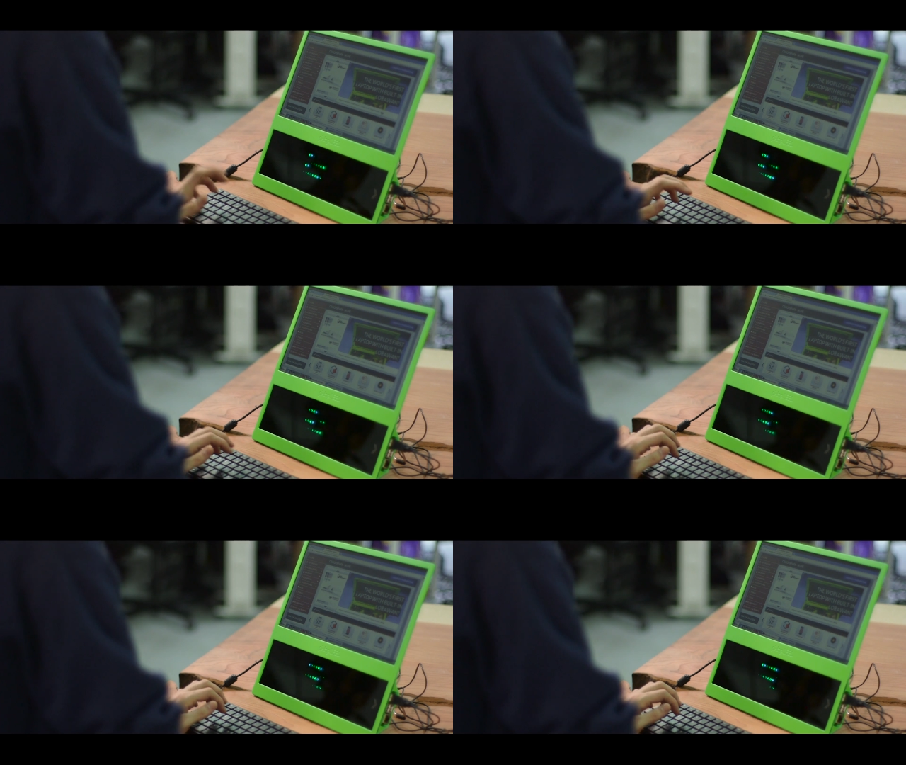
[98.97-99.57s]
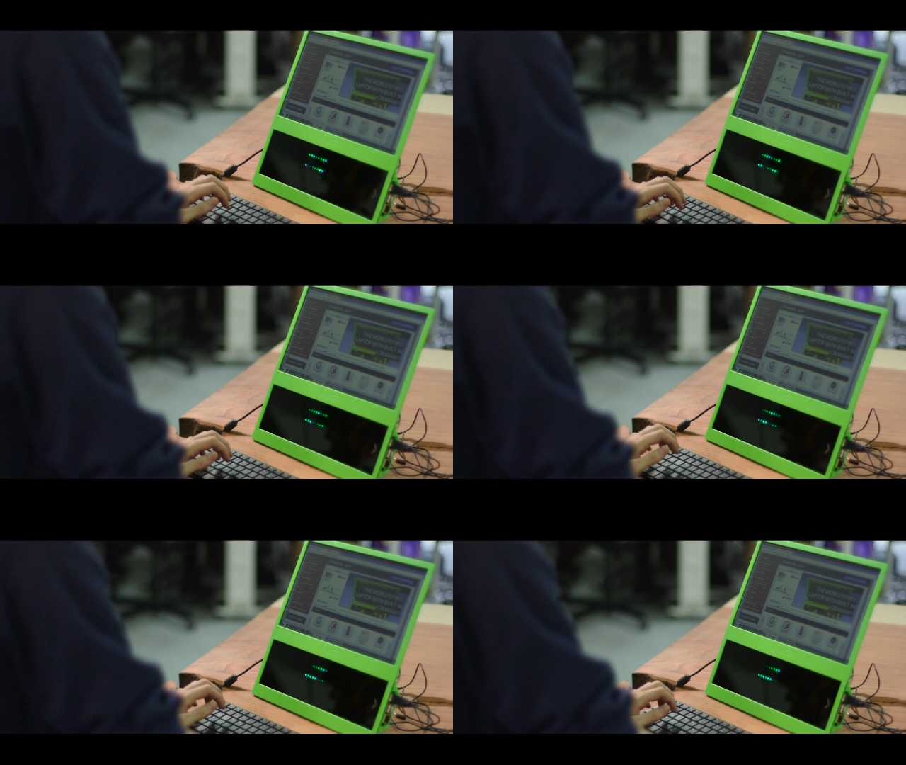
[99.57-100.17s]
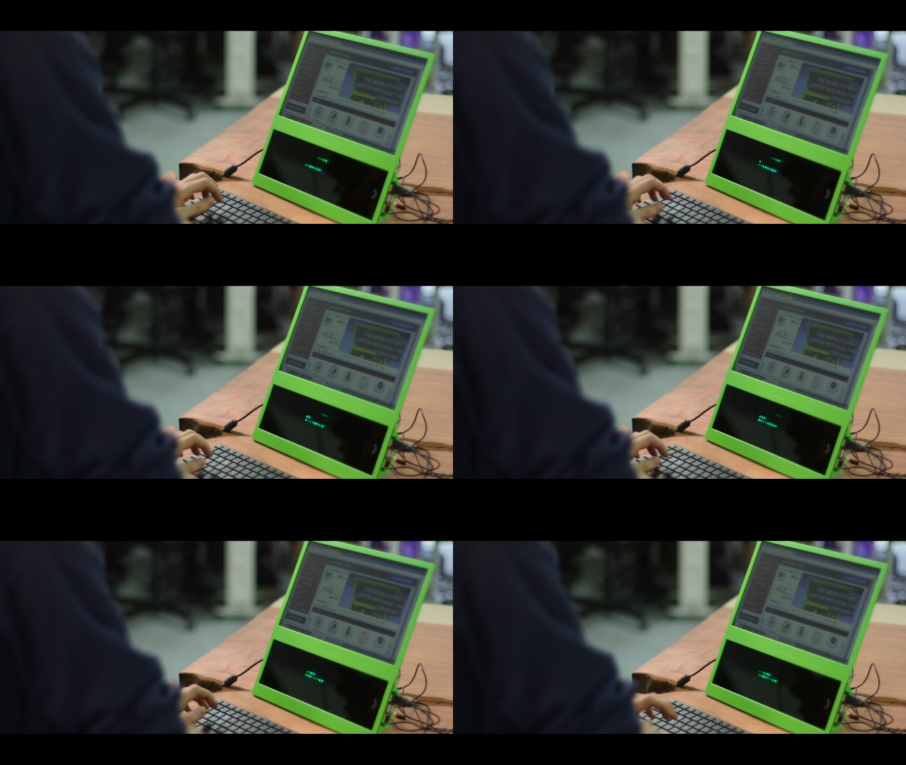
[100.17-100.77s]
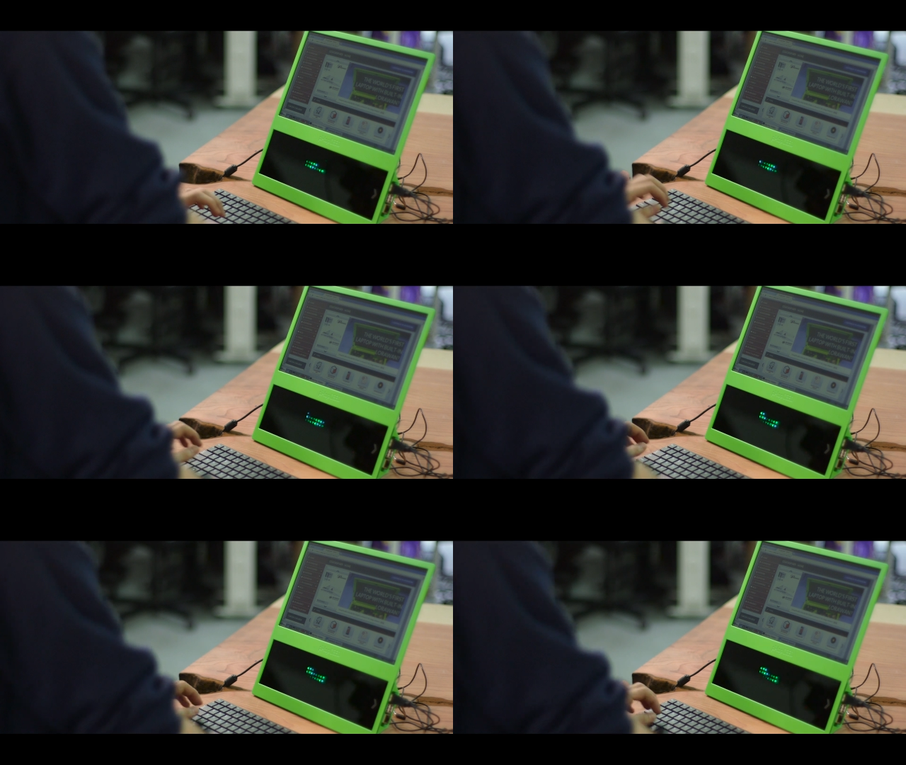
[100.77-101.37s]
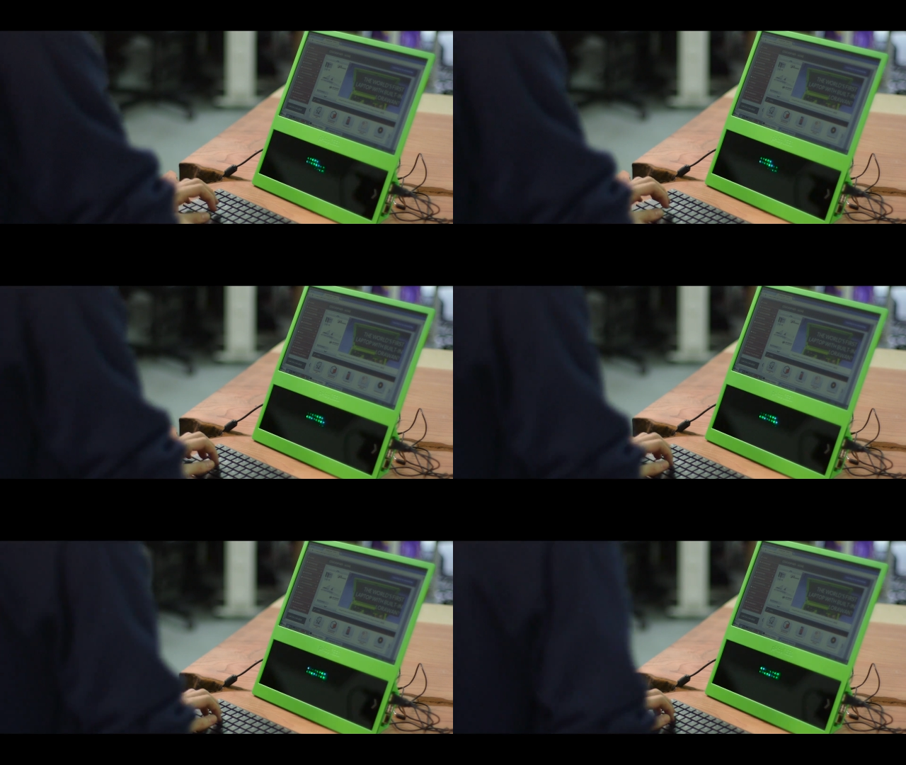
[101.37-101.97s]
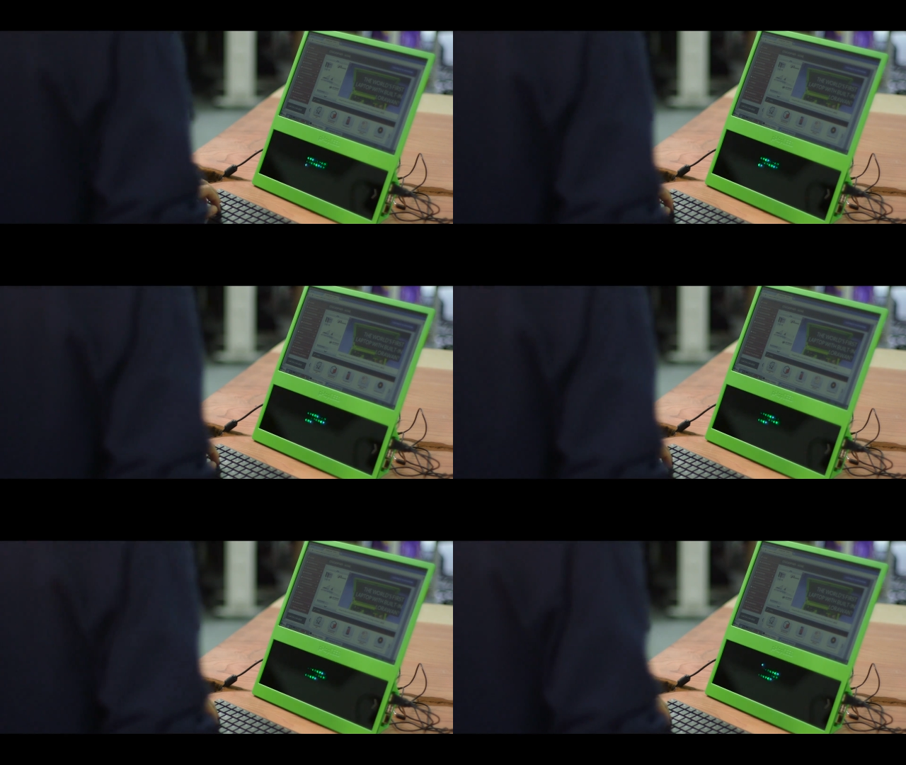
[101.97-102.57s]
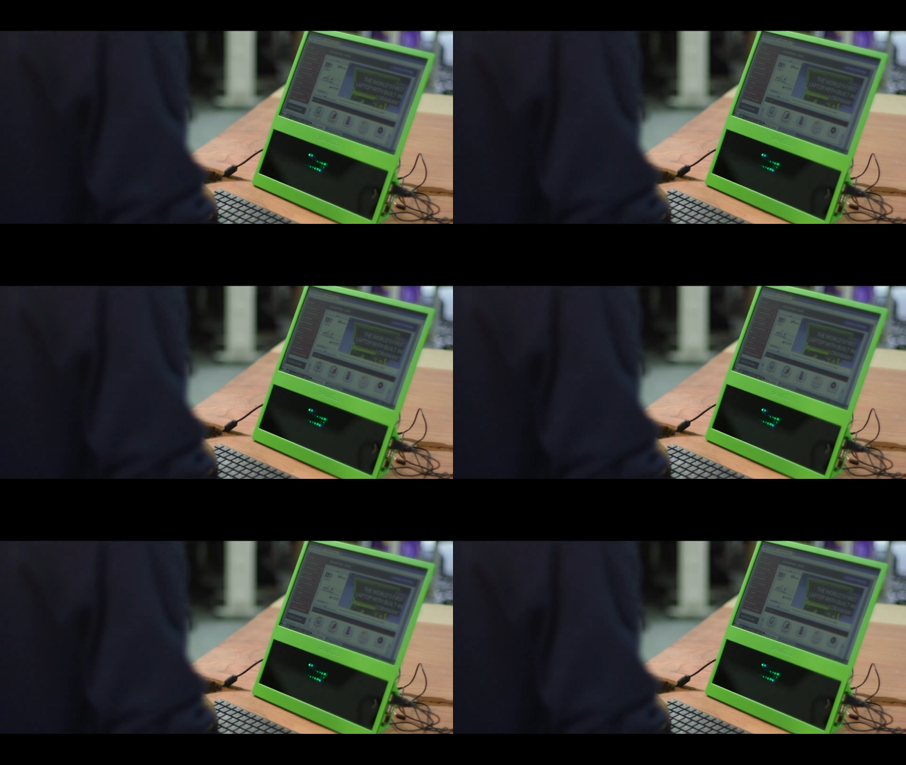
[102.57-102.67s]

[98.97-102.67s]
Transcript: [unreadable: no face in view]